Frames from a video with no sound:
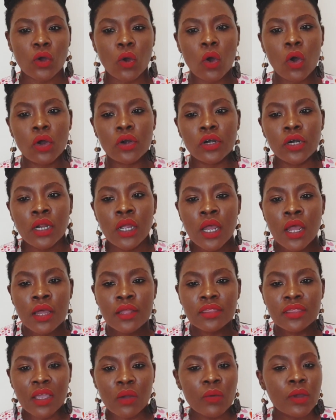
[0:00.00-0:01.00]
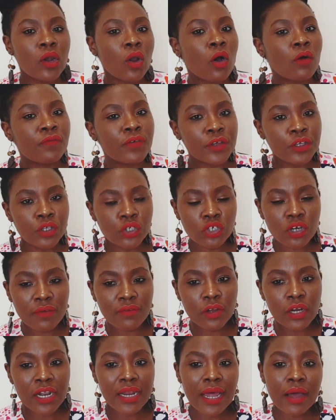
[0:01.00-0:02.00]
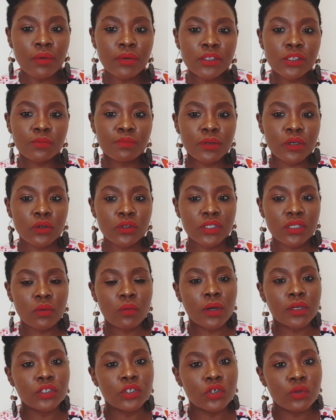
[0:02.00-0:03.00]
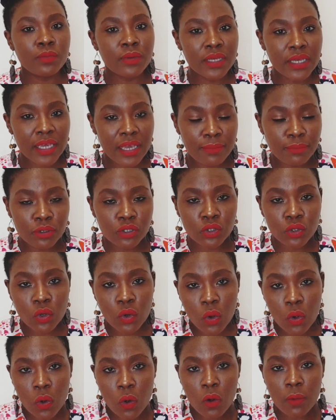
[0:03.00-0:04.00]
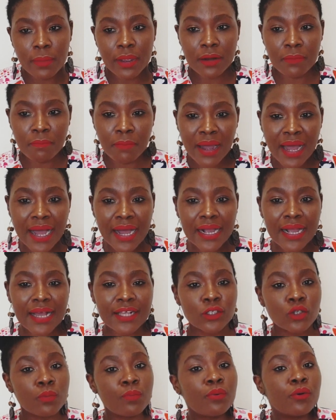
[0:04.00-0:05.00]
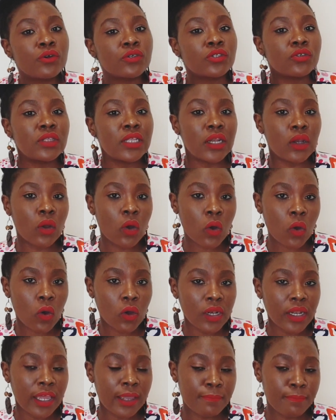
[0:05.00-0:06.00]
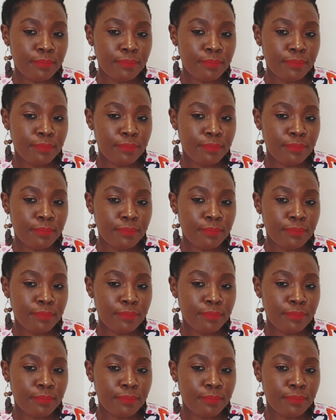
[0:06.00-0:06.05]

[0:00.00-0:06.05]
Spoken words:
or they will offer you travel allowance because they want you to be able to go home and back, as opposed to the local